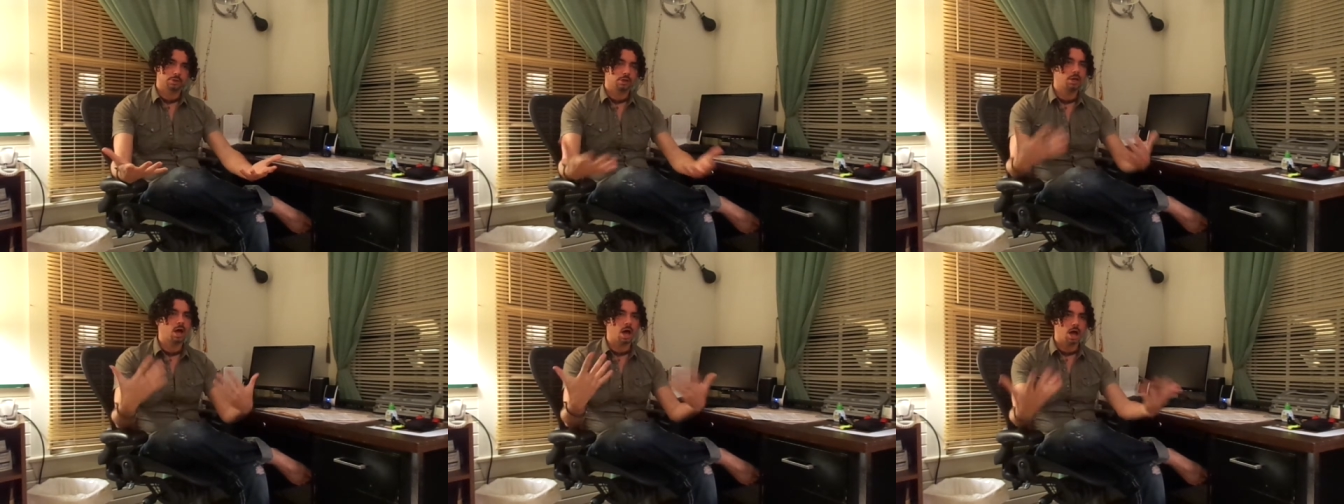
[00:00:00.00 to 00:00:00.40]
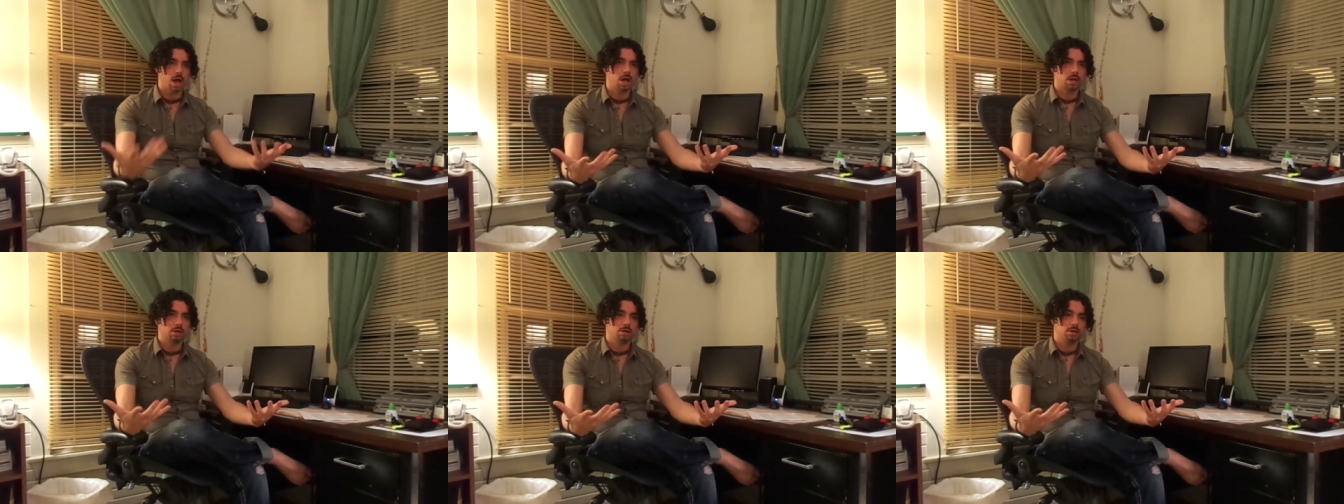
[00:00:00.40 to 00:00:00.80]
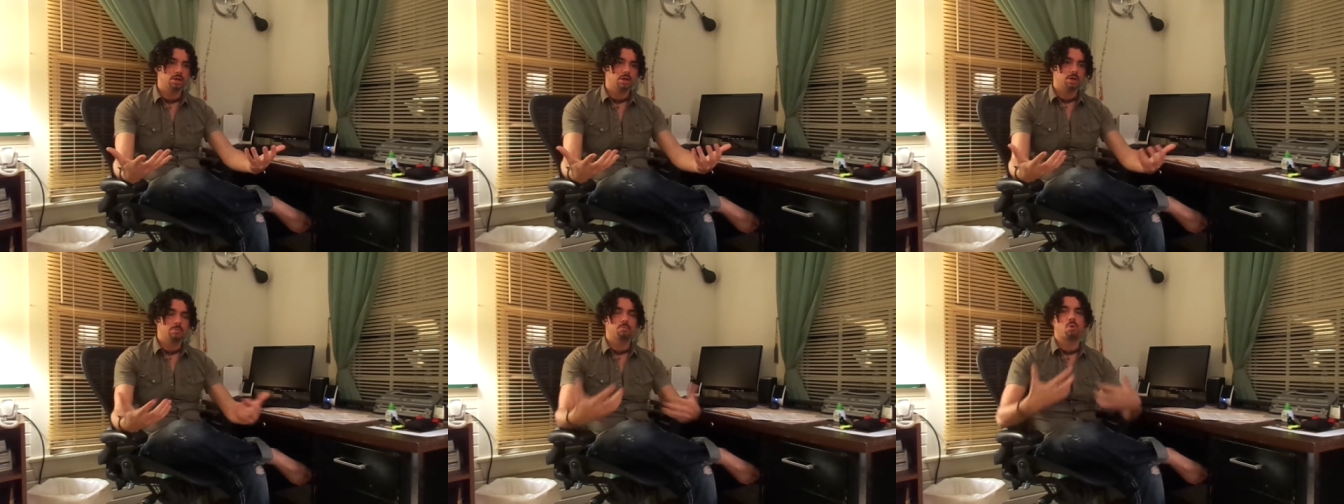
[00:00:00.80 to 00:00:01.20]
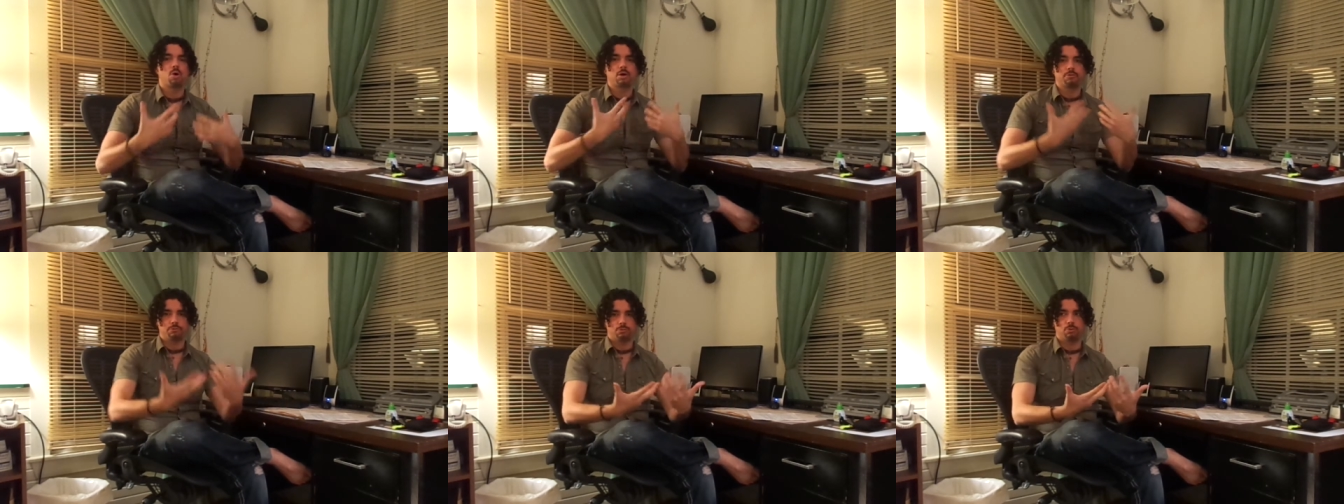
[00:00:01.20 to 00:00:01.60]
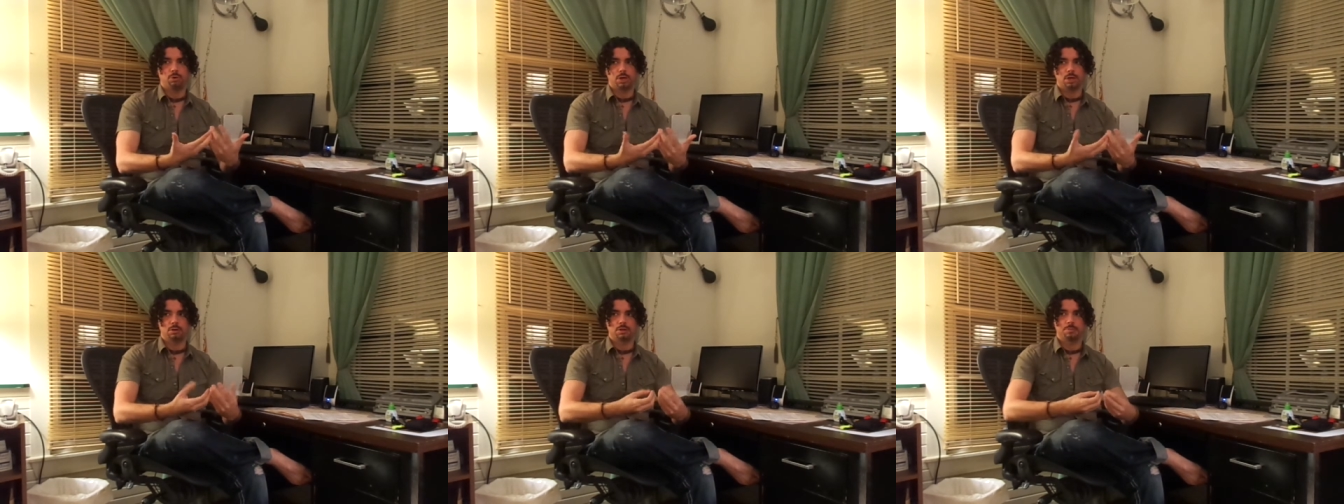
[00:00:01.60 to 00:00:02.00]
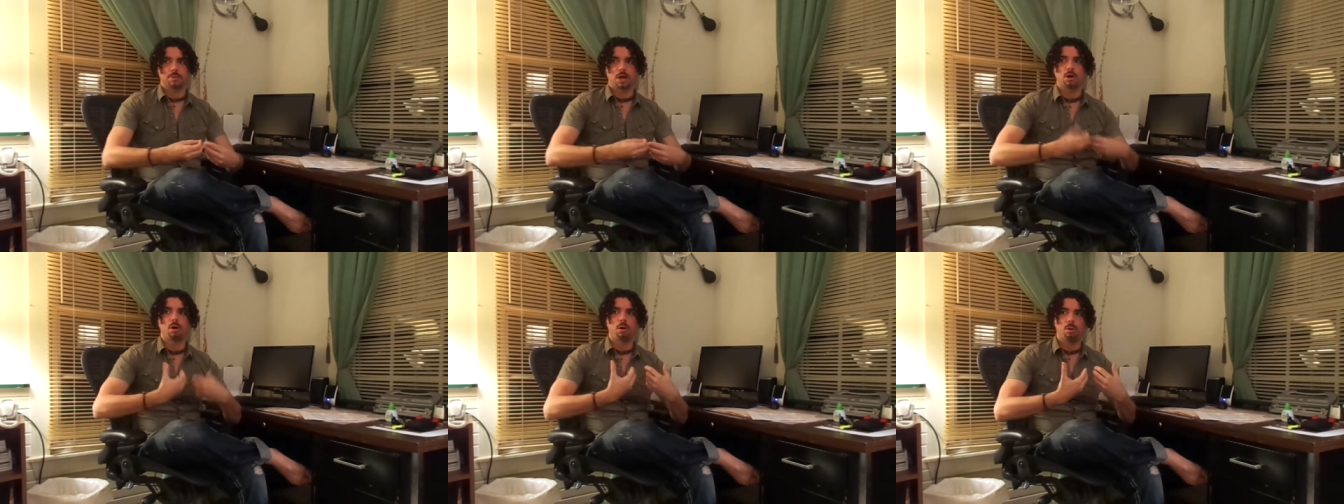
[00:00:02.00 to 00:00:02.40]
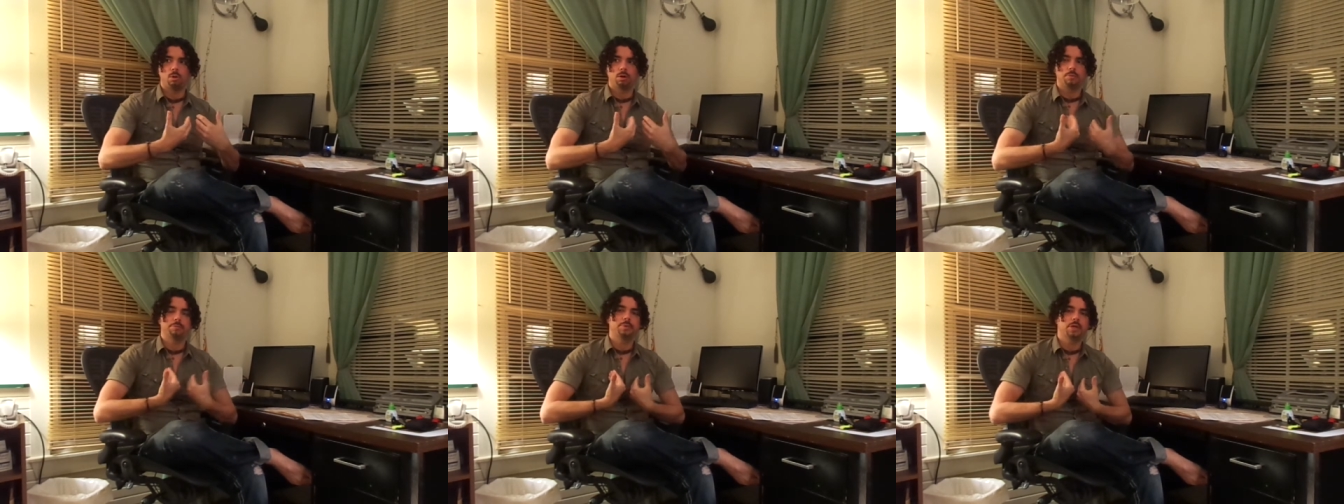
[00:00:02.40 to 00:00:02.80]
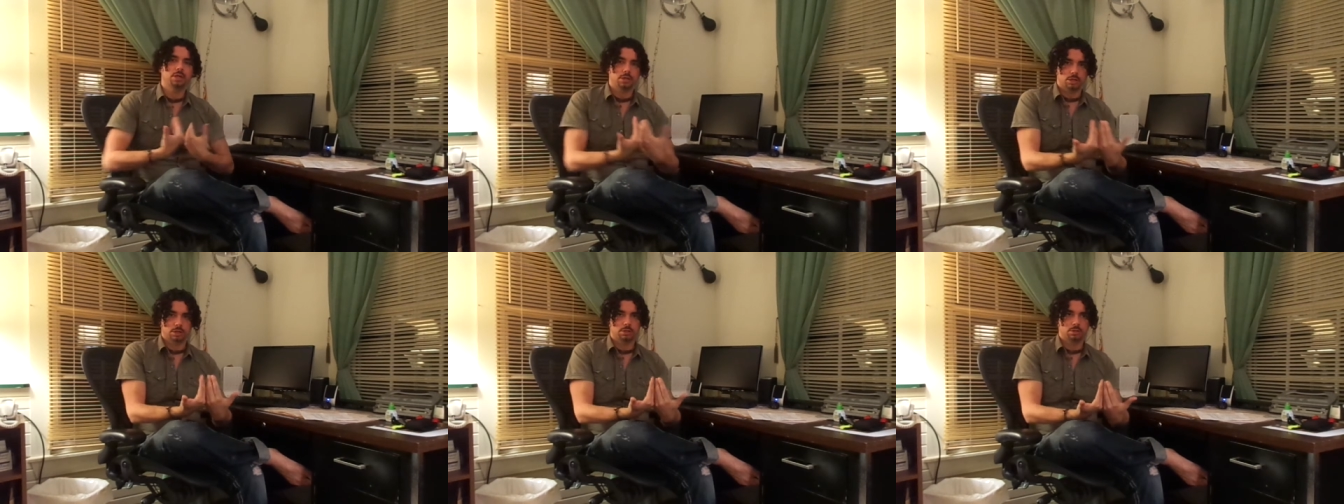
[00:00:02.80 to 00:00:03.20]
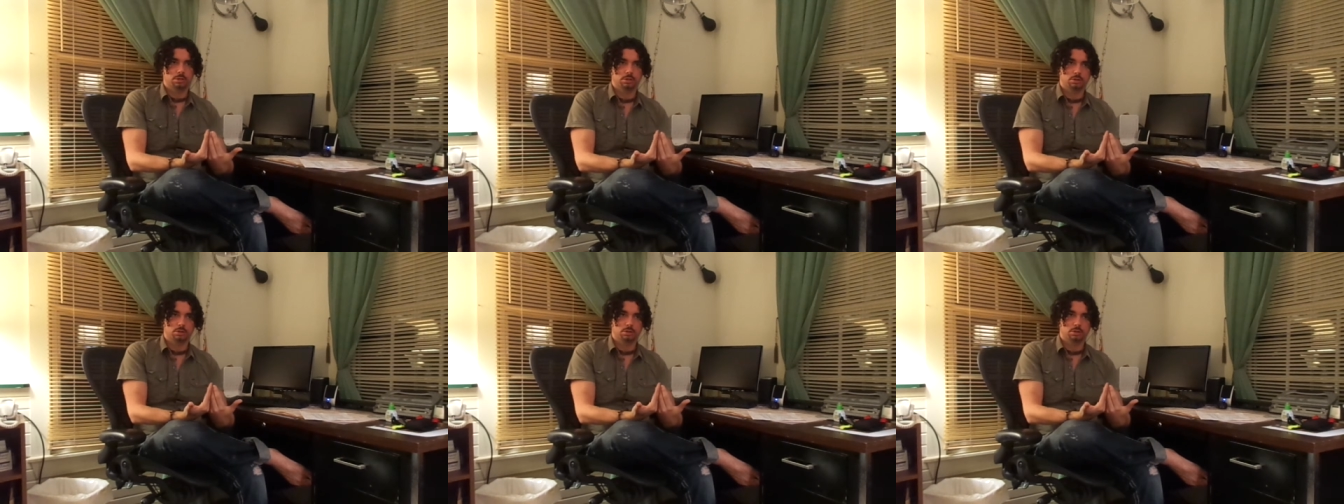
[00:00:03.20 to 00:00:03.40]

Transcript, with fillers: God more fully with my whole being,